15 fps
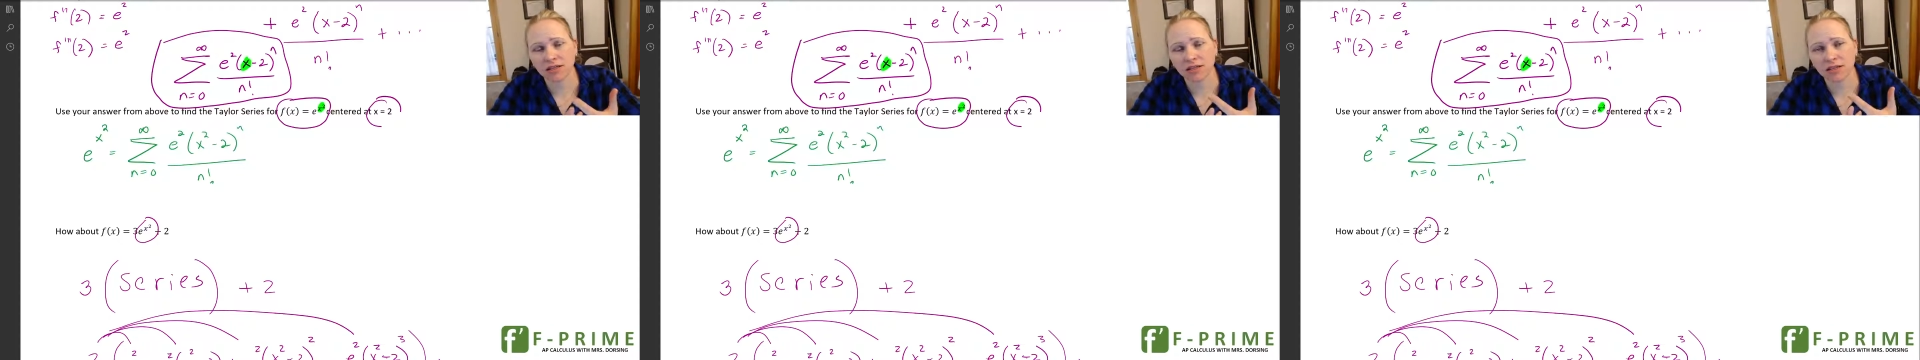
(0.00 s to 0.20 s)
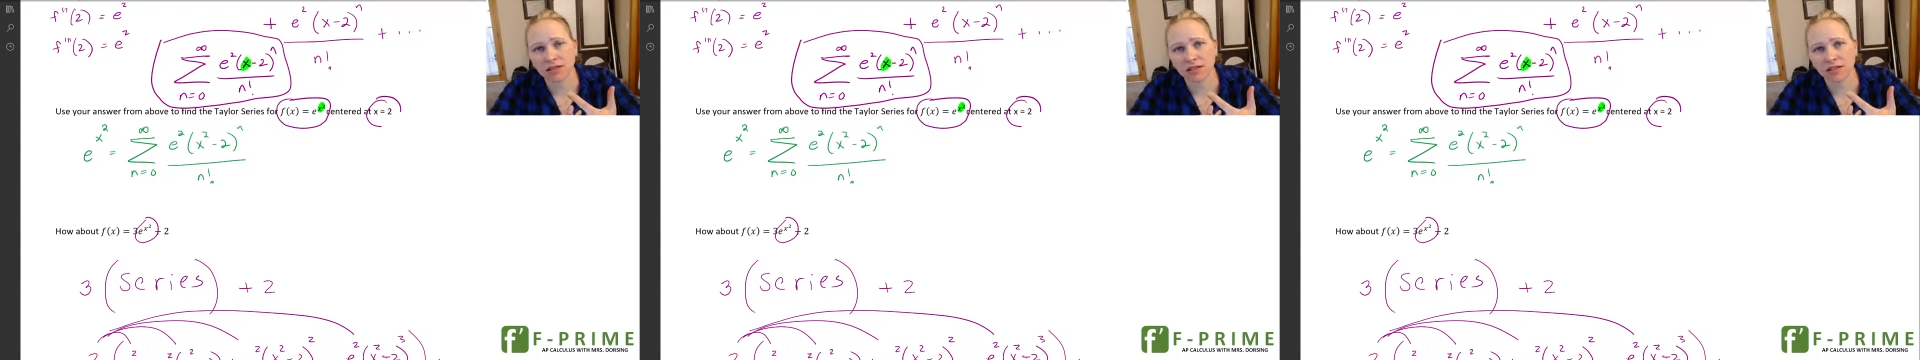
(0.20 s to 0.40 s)

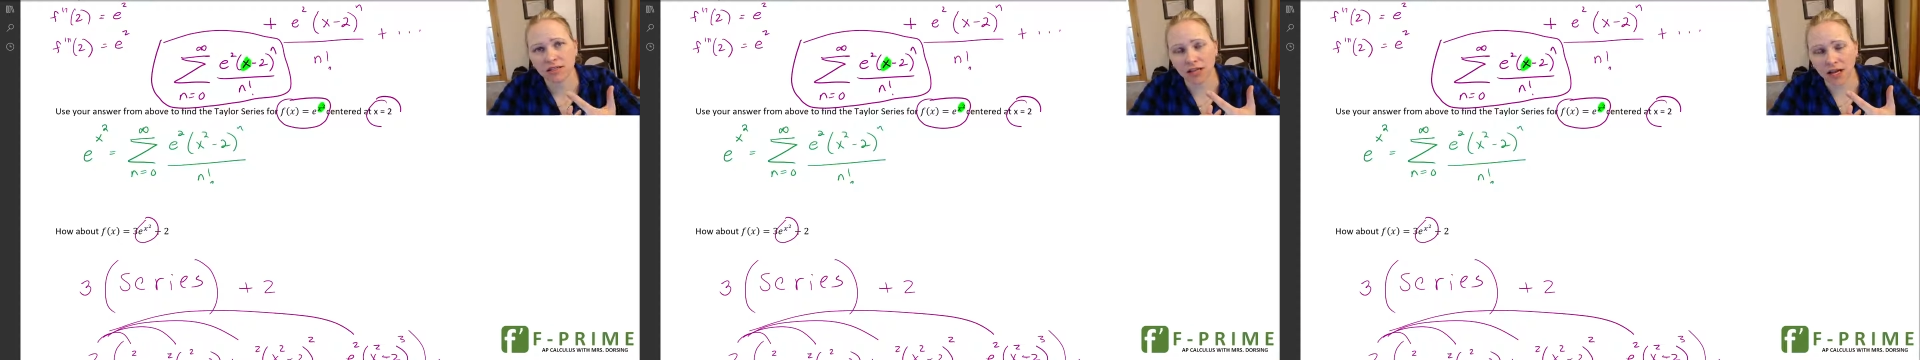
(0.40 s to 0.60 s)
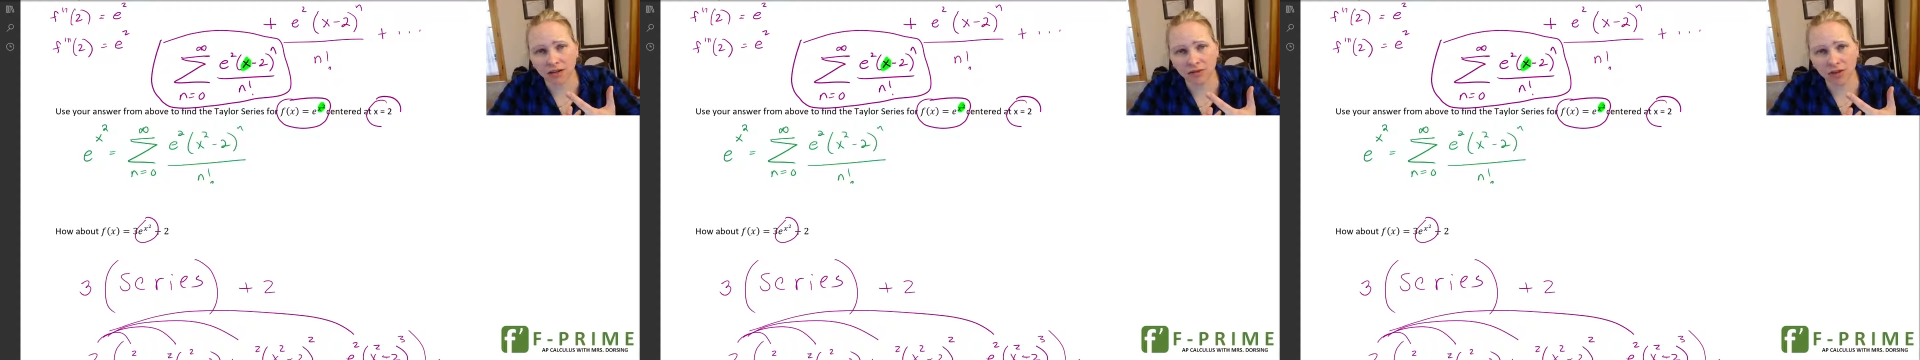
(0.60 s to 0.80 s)

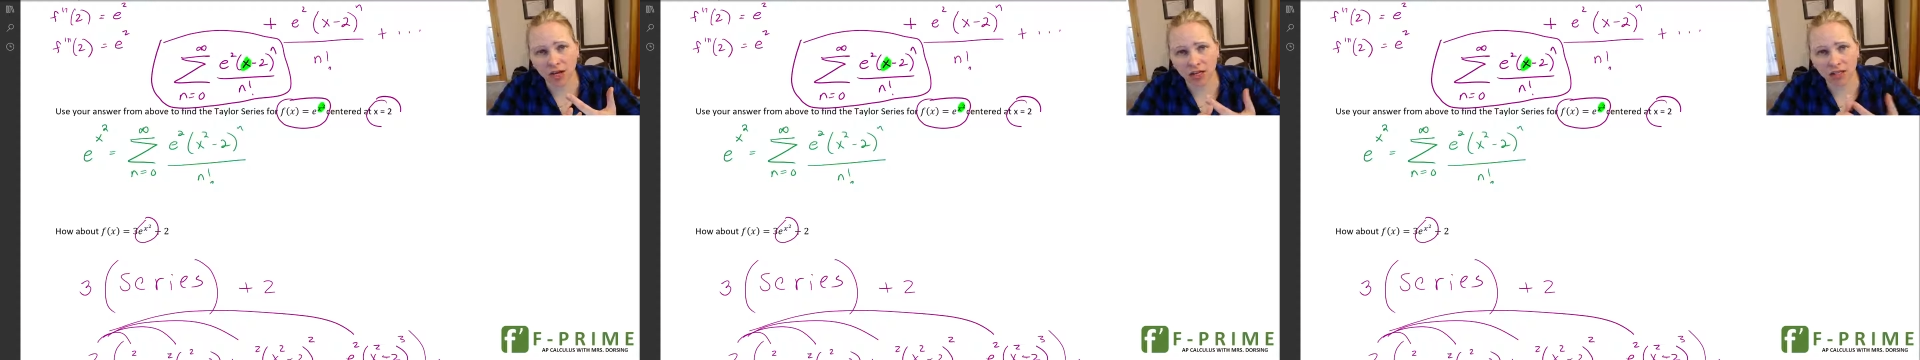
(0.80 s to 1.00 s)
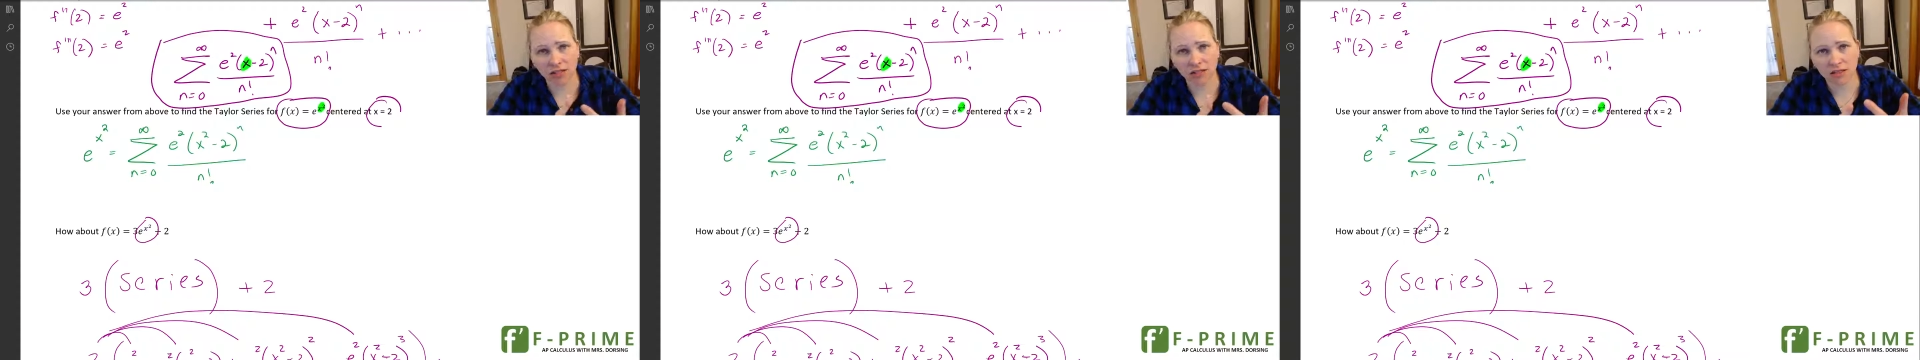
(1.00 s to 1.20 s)
sine of
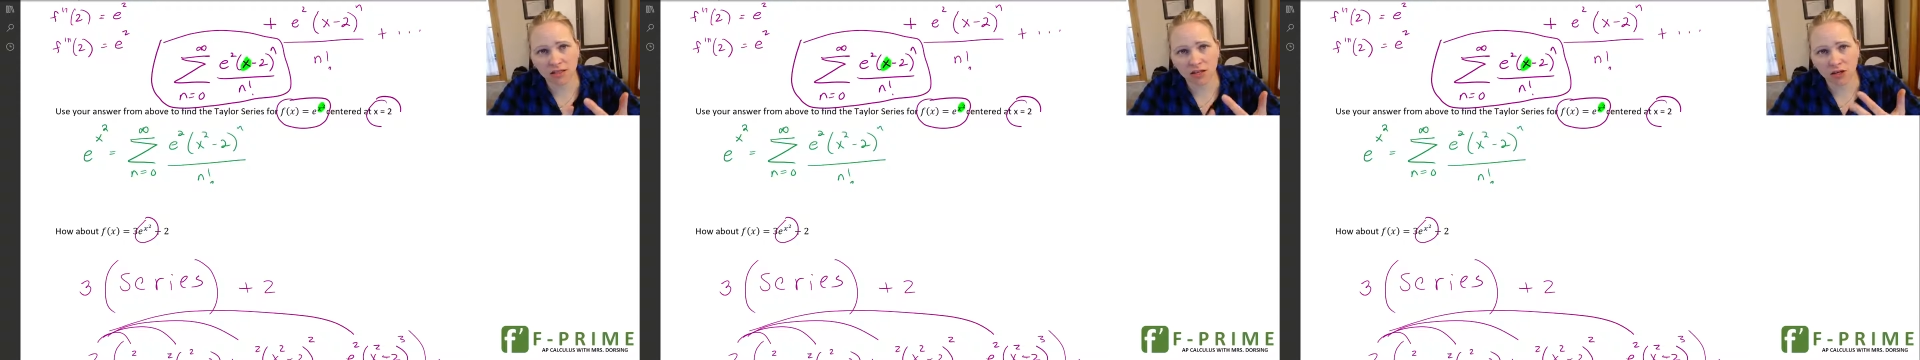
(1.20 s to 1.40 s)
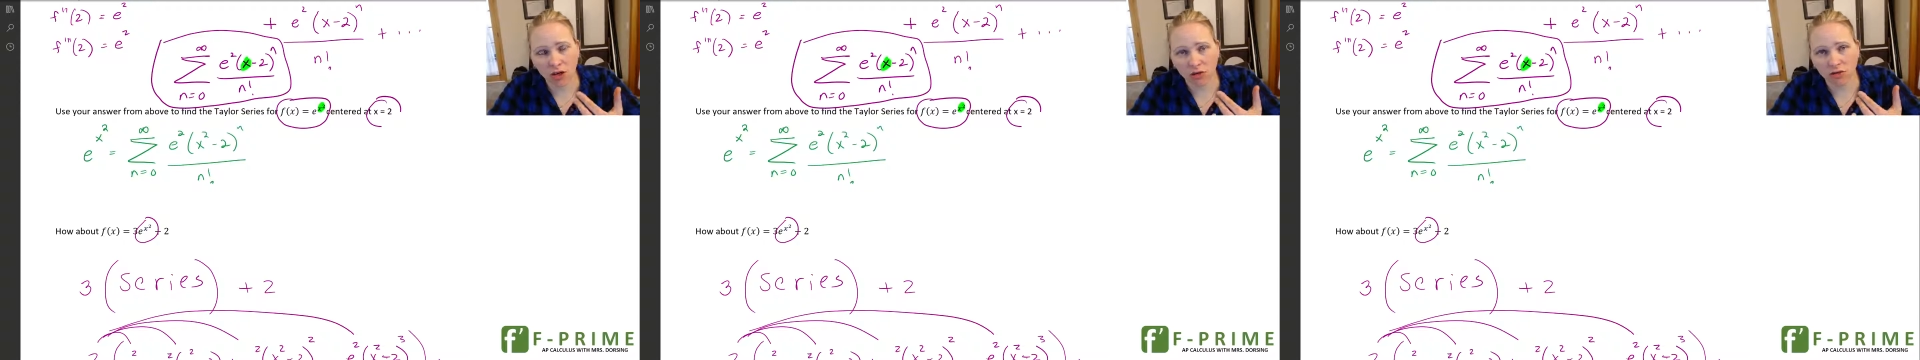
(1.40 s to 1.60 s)
x,
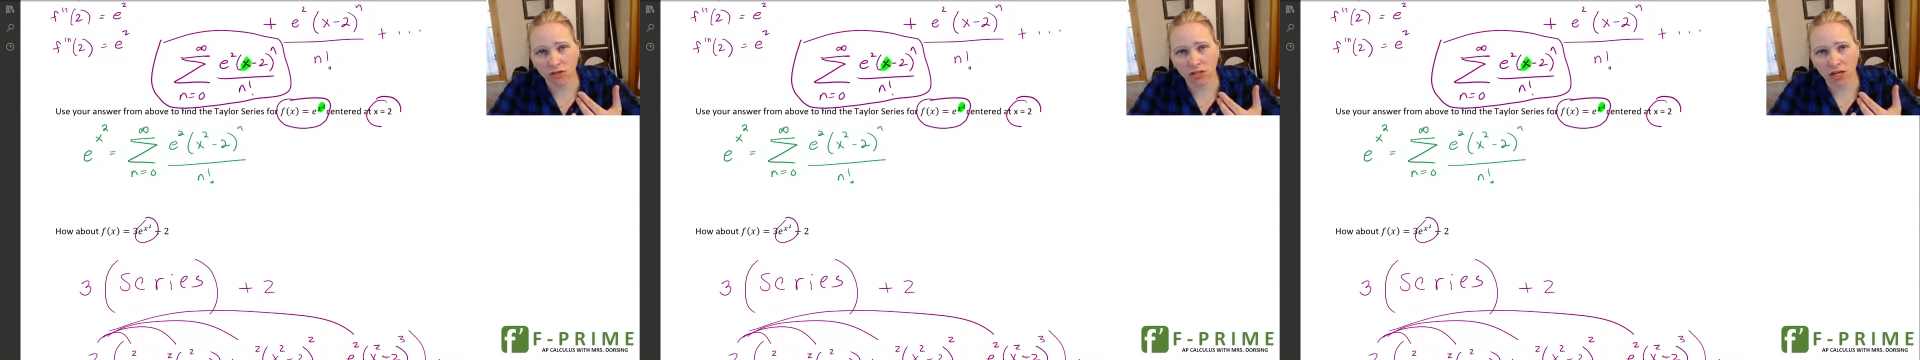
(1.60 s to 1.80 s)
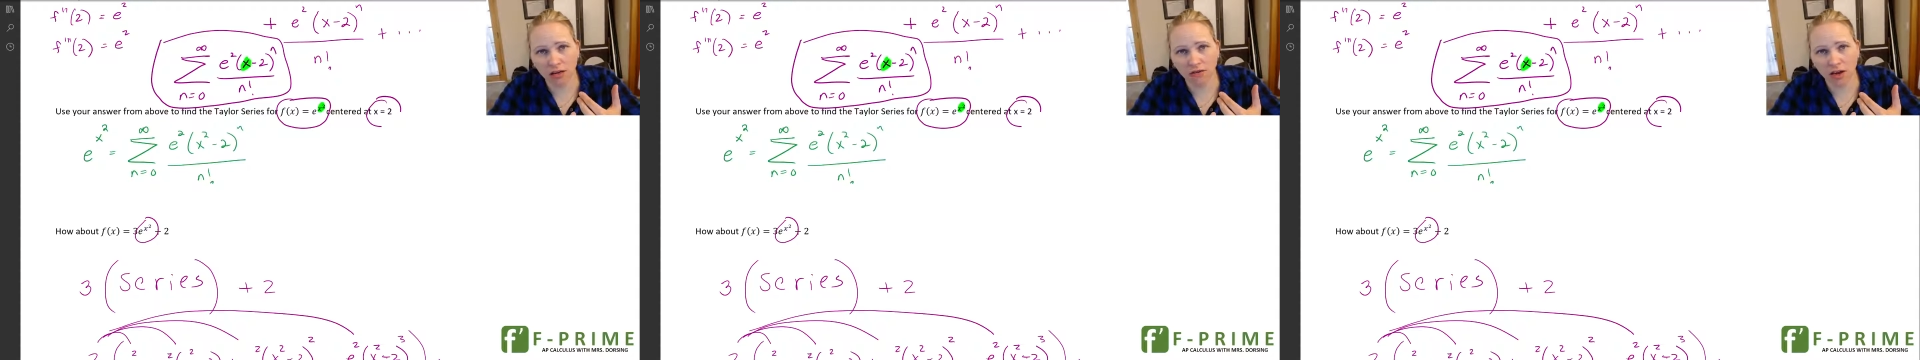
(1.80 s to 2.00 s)

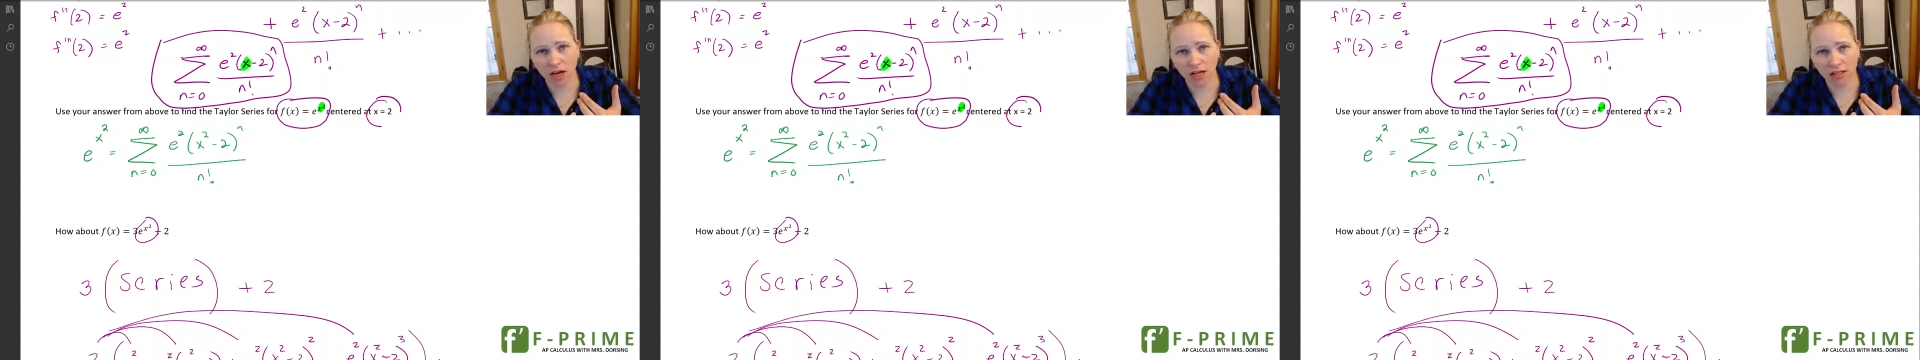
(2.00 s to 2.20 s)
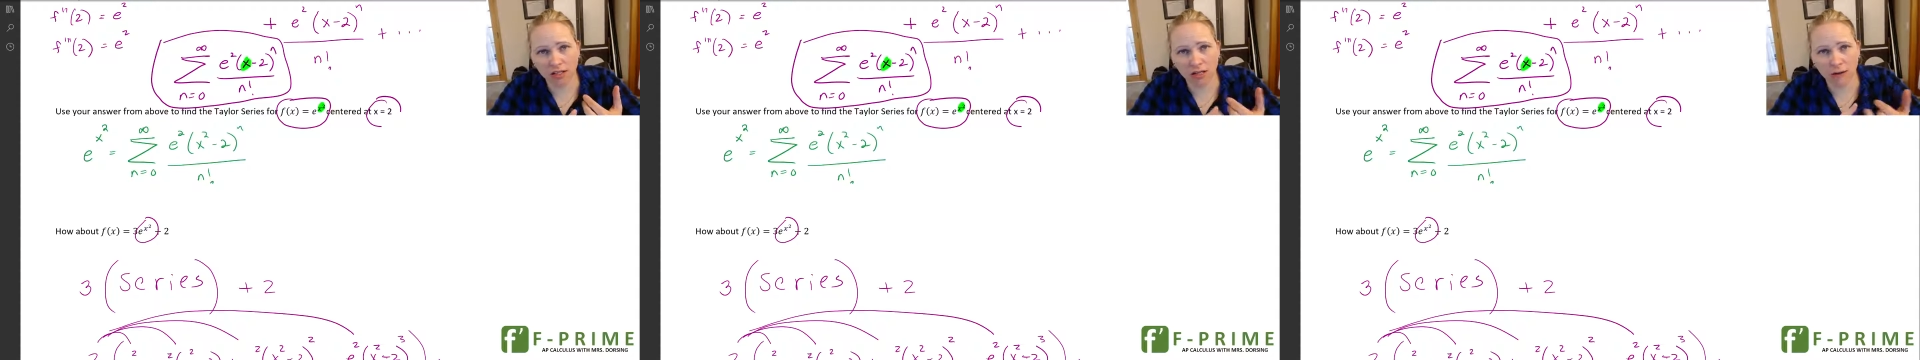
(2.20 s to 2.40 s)
cosine of
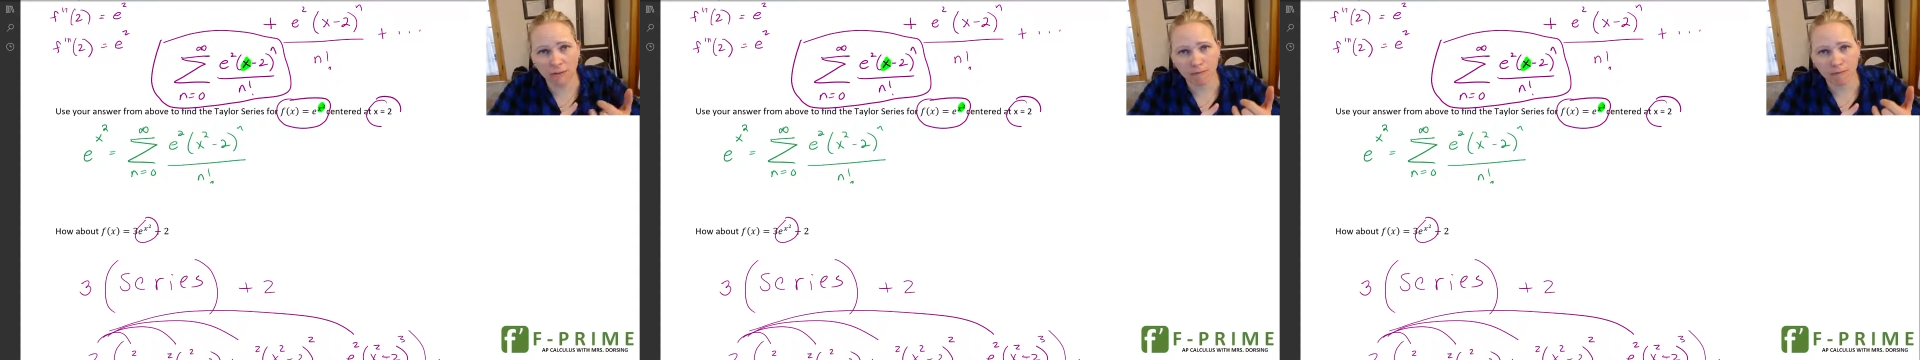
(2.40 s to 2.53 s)
x,